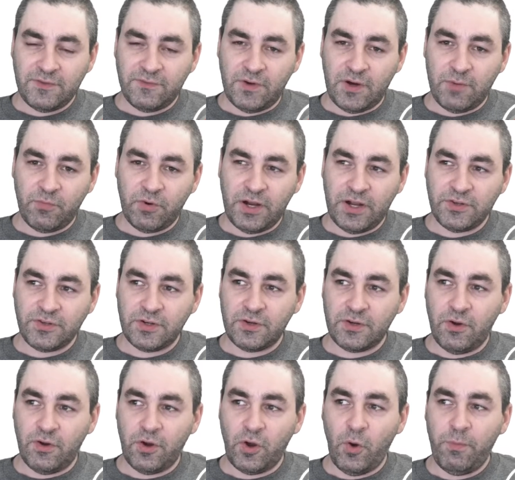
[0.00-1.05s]
farm project
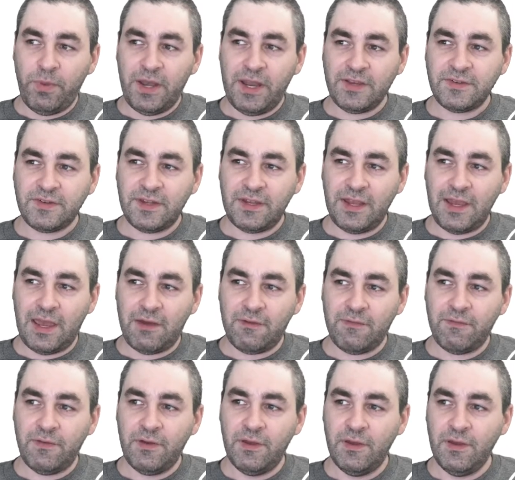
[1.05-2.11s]
called
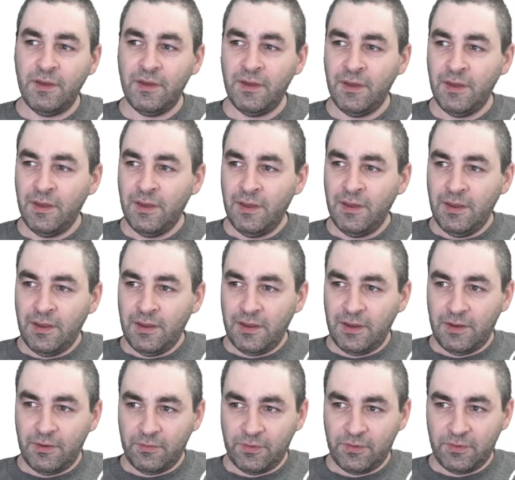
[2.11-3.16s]
OpenSTF
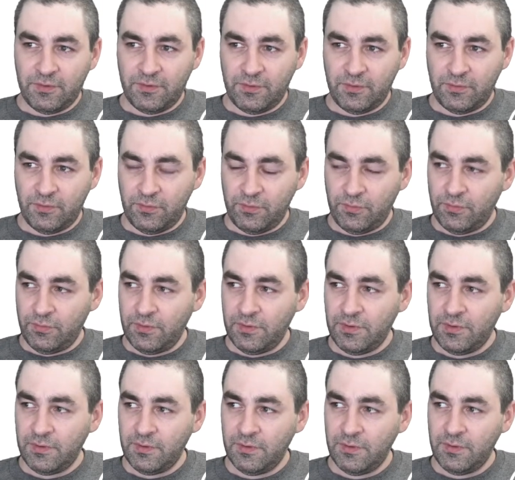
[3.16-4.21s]
in order to,
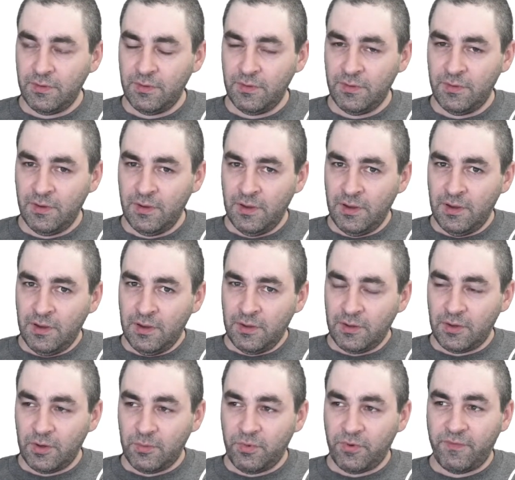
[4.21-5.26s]

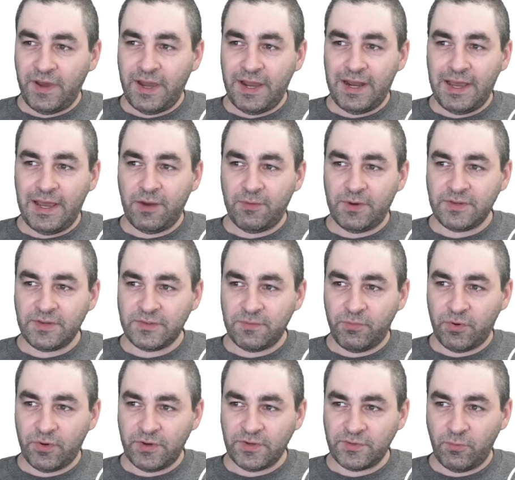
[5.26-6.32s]
provide iOS
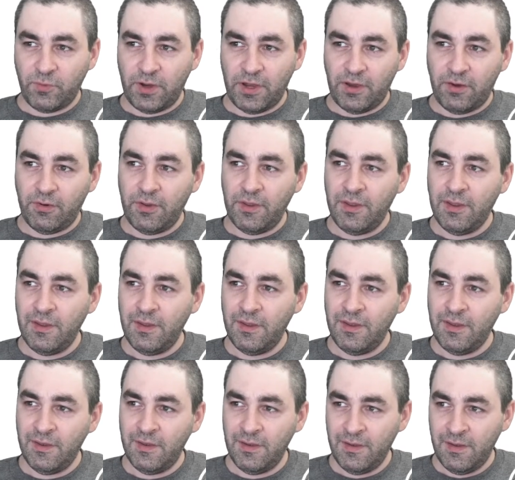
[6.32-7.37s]
support as well.
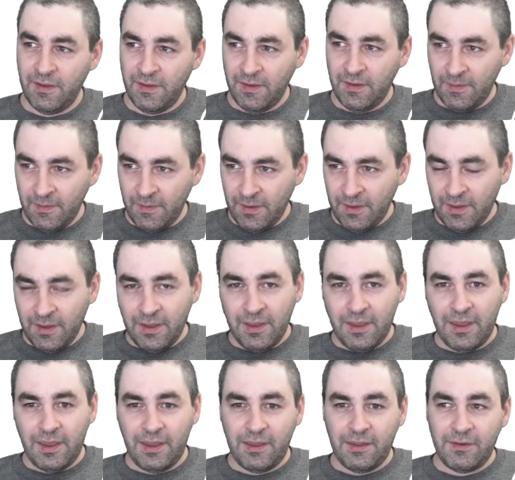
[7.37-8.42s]

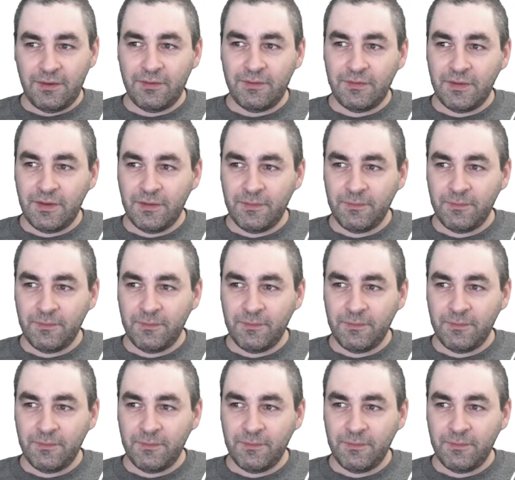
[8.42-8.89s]
And